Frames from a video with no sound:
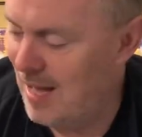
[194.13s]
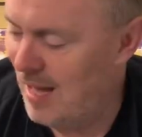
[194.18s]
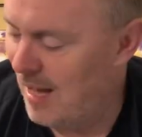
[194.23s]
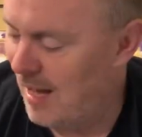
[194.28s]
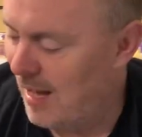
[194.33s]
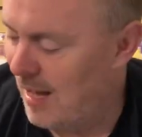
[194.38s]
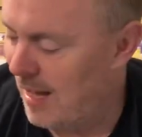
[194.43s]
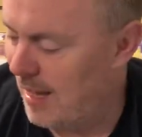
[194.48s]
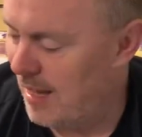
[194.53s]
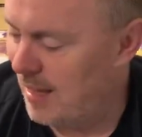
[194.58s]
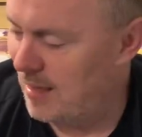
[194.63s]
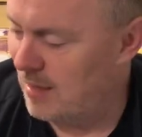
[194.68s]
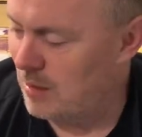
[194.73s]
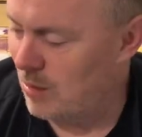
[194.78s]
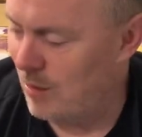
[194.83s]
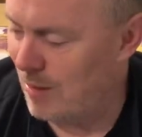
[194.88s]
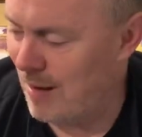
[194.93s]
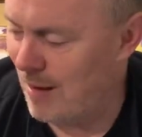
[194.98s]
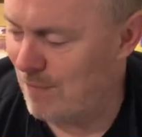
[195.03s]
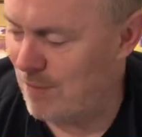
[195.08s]
I
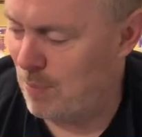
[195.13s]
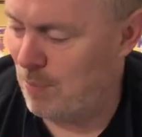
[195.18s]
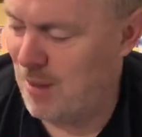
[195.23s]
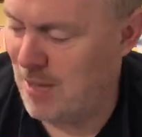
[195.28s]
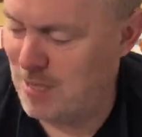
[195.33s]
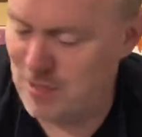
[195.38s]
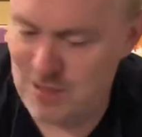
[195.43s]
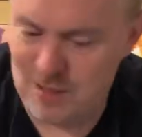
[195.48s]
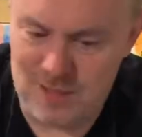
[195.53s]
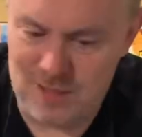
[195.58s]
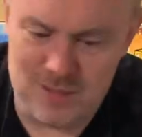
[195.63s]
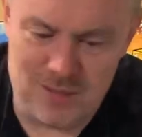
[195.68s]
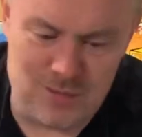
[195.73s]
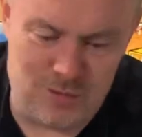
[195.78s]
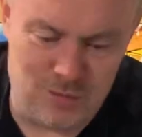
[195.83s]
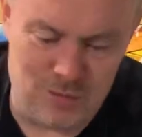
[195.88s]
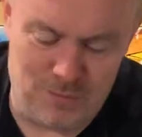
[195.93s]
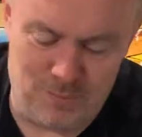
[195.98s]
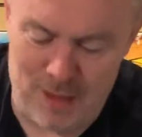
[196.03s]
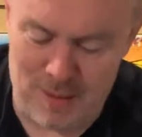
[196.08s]
don't have the patience
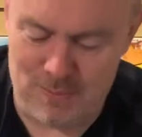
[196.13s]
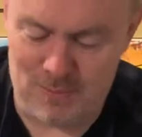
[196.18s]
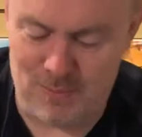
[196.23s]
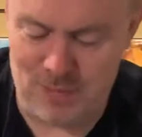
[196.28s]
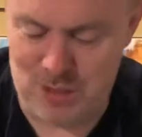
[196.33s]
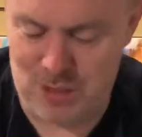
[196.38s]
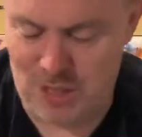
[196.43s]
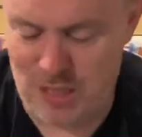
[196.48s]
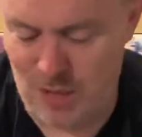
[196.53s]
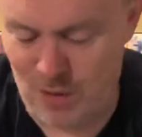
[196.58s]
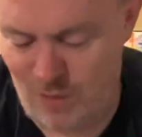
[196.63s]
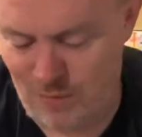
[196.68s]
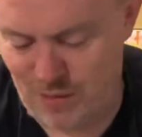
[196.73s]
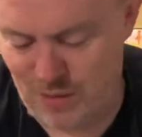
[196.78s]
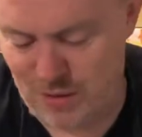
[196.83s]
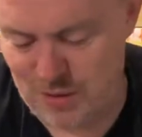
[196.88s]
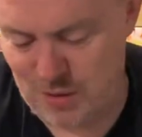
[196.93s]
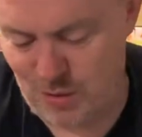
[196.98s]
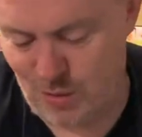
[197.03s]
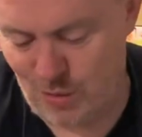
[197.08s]
to paper mache over
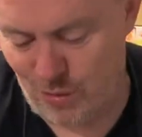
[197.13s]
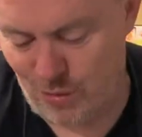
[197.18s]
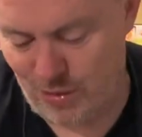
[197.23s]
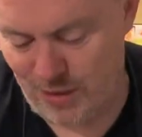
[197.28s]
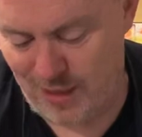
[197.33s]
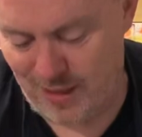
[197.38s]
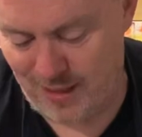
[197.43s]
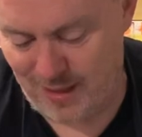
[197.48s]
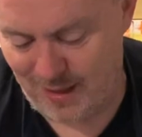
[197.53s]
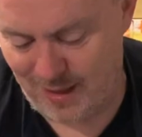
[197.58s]
this whole thing.